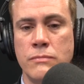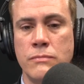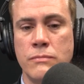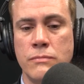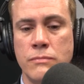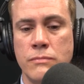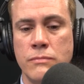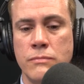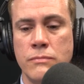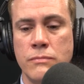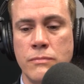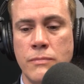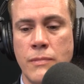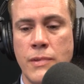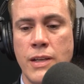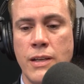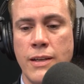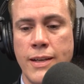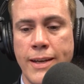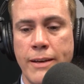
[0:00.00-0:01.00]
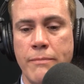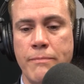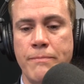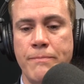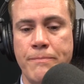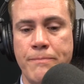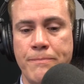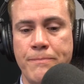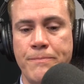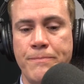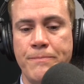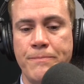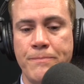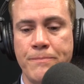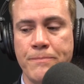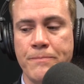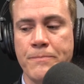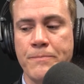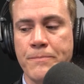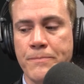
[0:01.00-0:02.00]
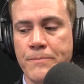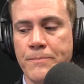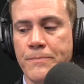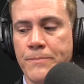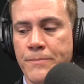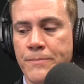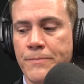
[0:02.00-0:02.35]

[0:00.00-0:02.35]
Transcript: right? That yep. somebody gets into a